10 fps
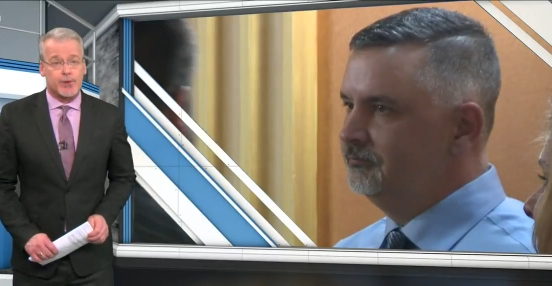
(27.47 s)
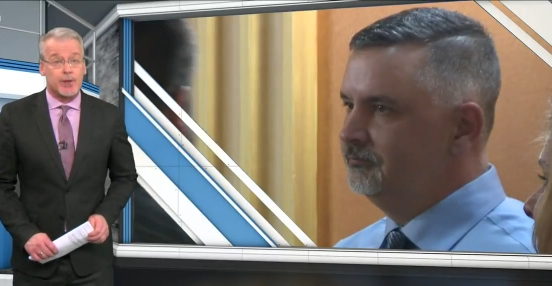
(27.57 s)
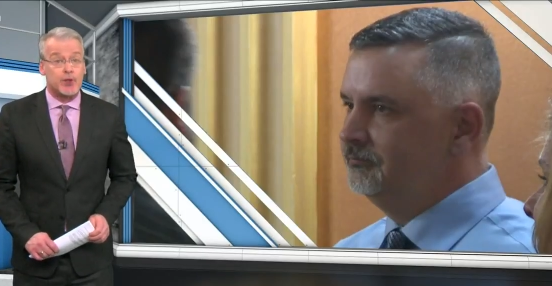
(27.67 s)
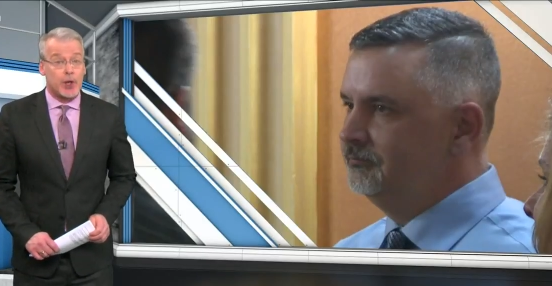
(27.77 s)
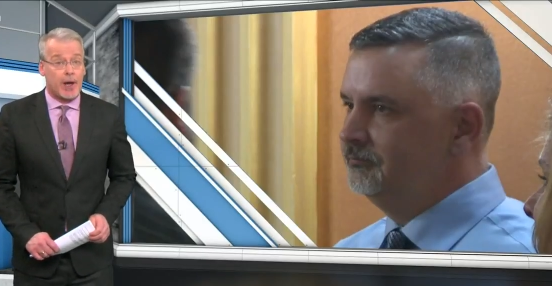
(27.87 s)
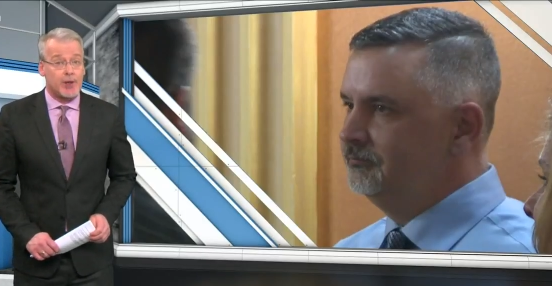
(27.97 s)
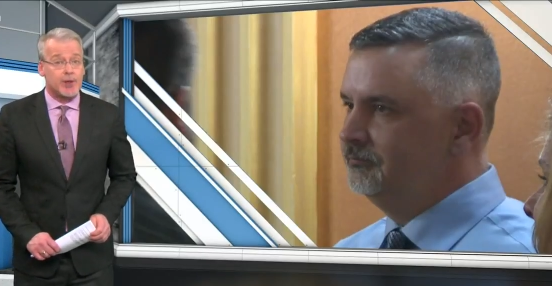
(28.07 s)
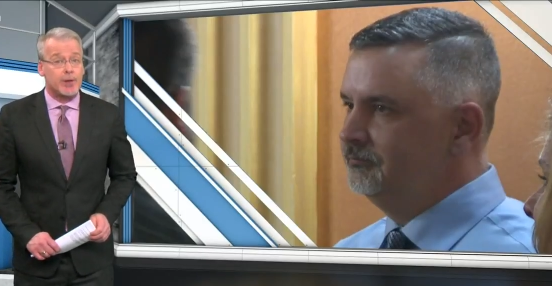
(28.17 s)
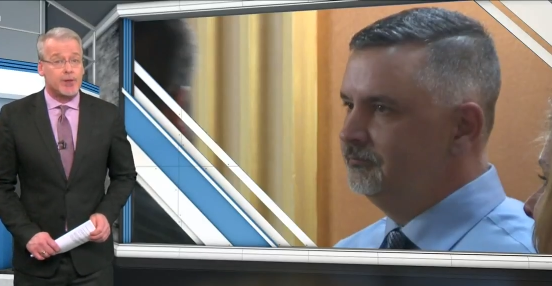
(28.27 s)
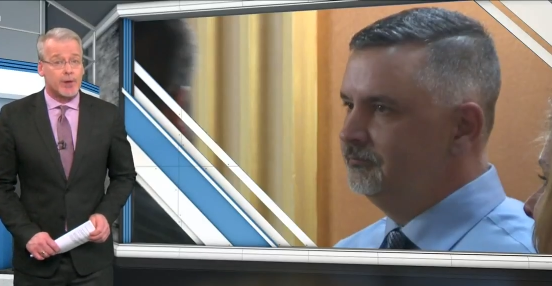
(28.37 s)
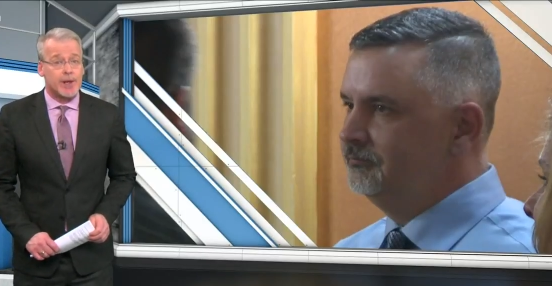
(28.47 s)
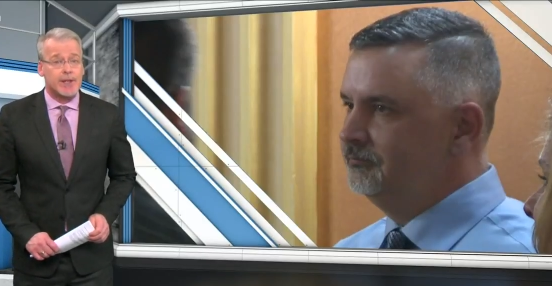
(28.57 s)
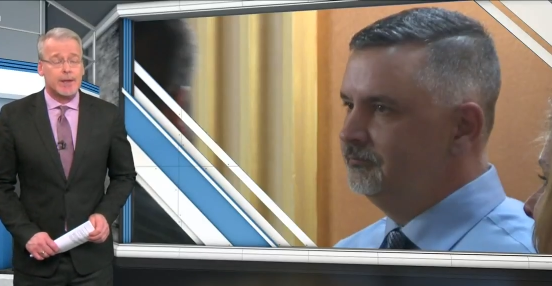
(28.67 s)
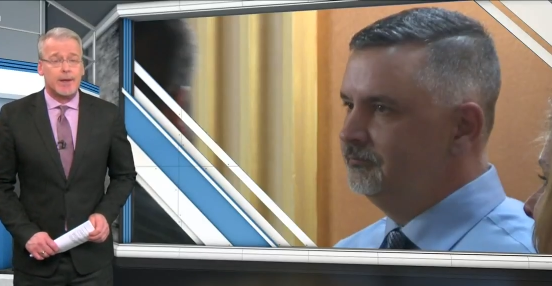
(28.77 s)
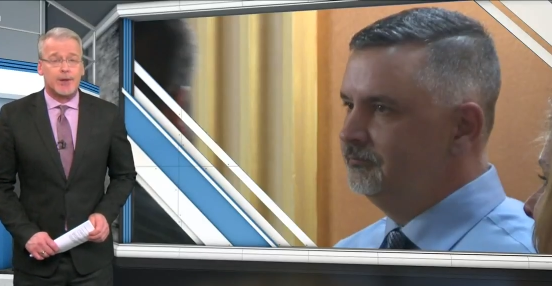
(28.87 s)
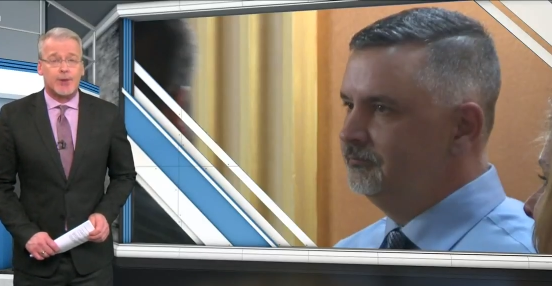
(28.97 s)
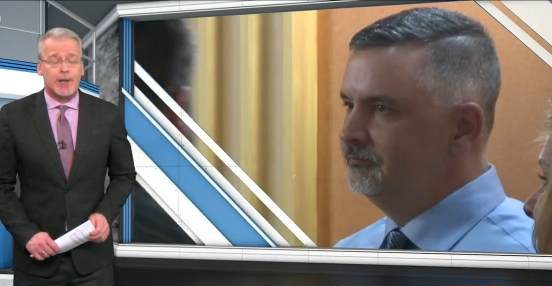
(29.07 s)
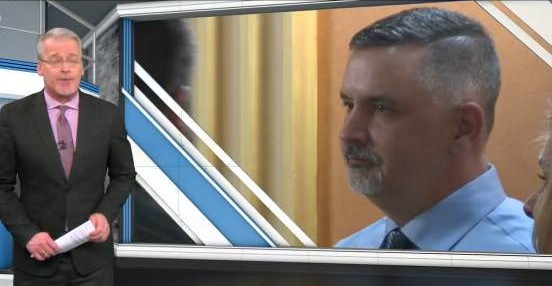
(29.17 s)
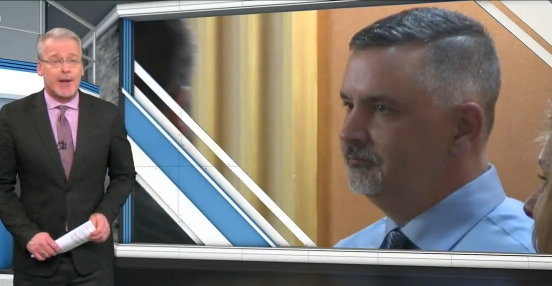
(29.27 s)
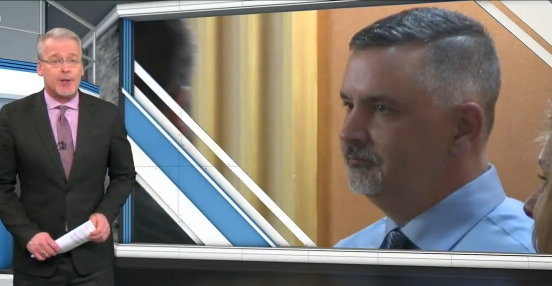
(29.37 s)
Speaker 1: The judge and attorneys are trying
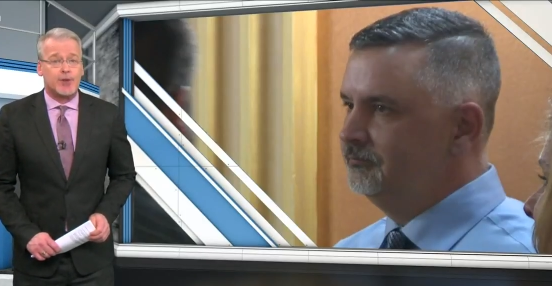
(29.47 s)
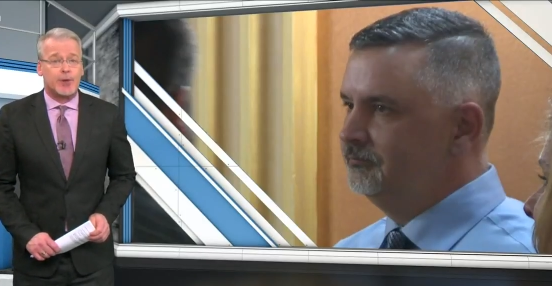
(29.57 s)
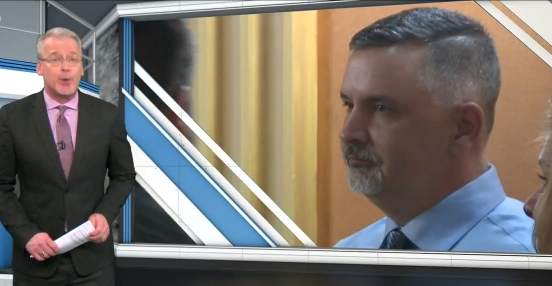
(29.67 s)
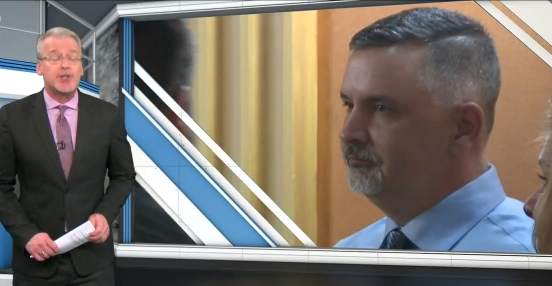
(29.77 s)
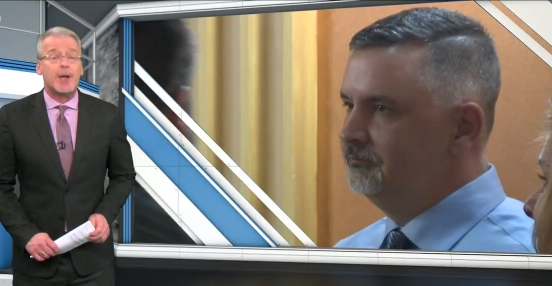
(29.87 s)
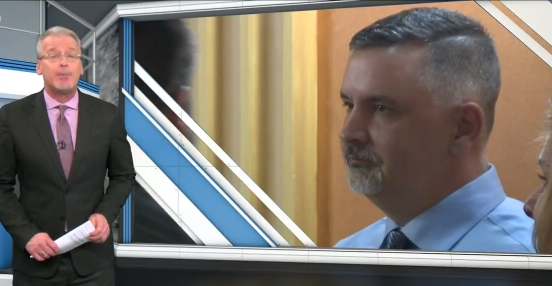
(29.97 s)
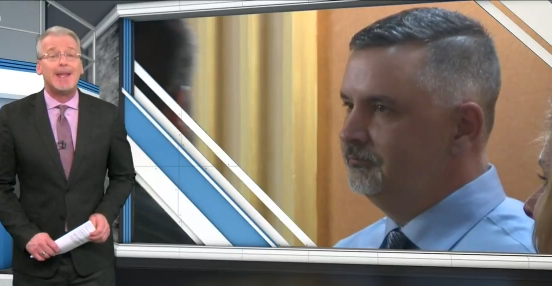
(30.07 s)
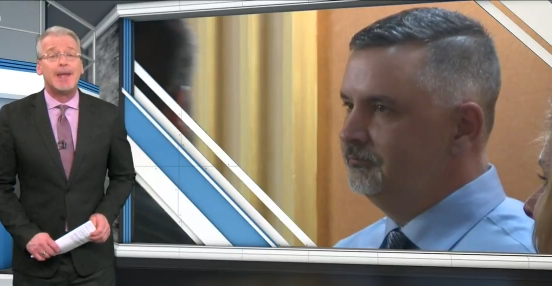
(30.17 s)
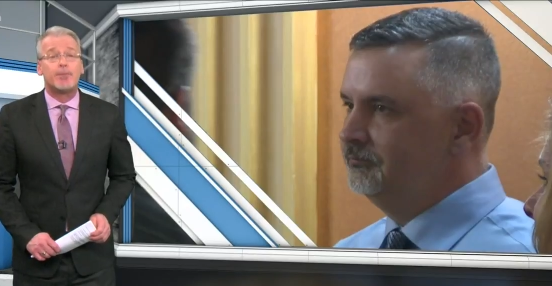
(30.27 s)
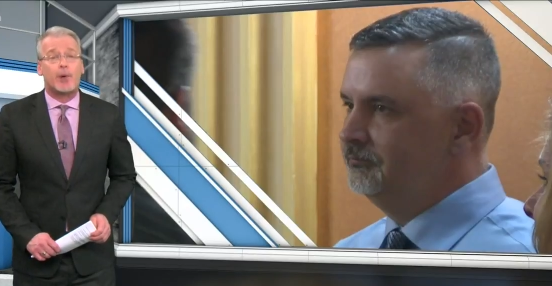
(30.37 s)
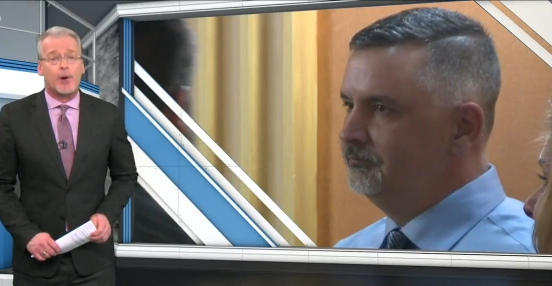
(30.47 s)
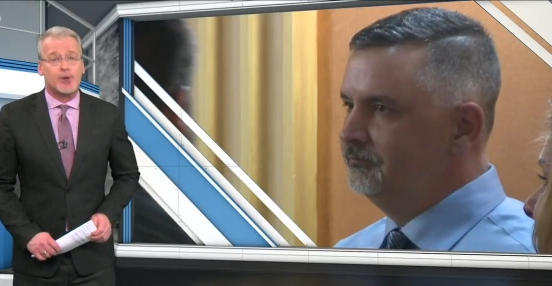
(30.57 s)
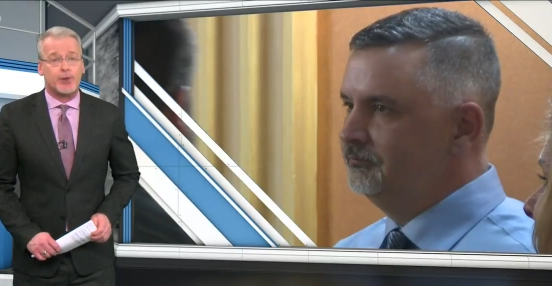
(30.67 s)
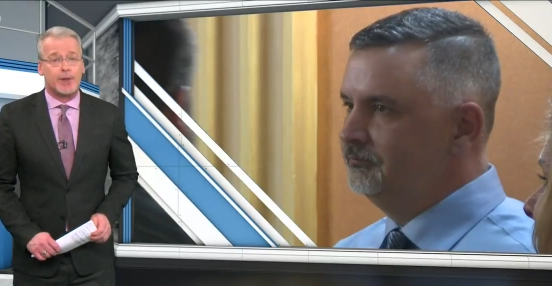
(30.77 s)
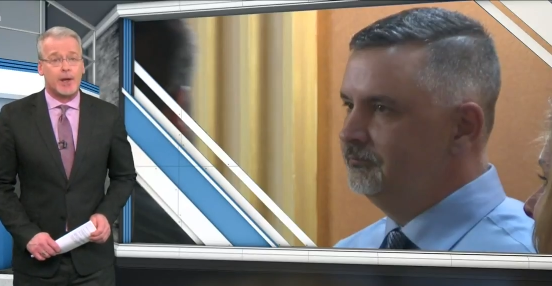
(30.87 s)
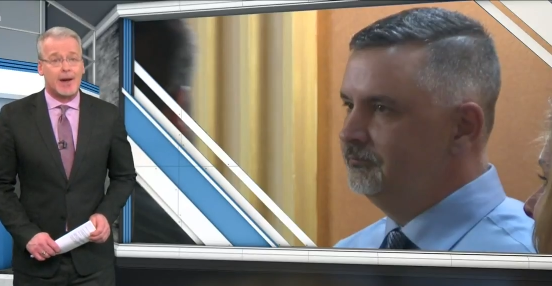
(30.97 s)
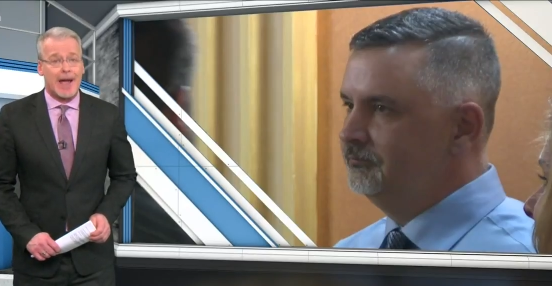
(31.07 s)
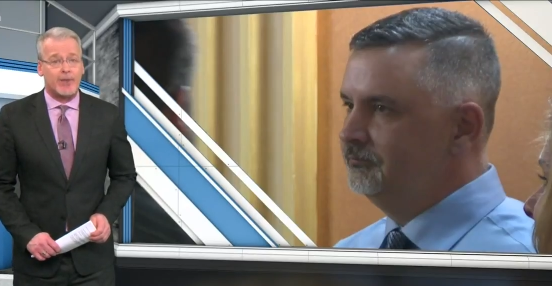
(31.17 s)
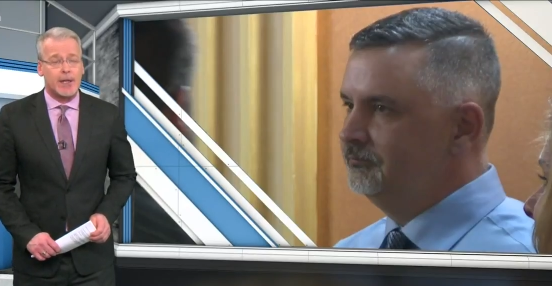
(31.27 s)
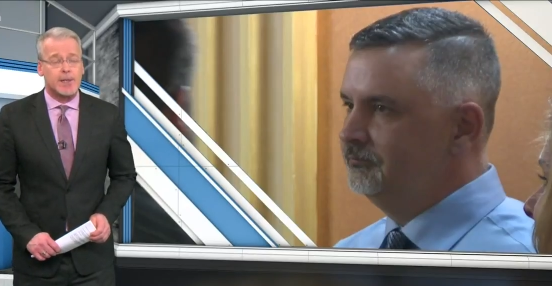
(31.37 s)
to find a jury which can be impartial to hear
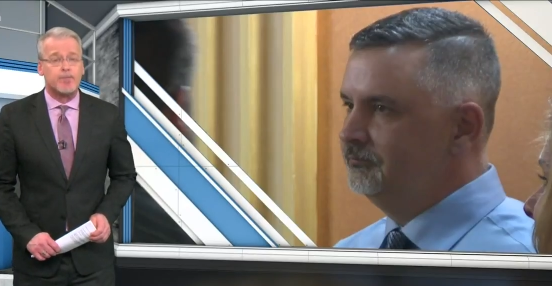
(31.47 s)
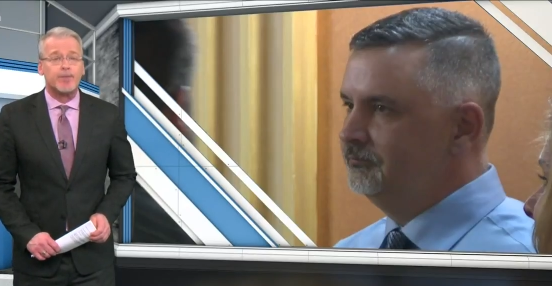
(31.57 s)
evidence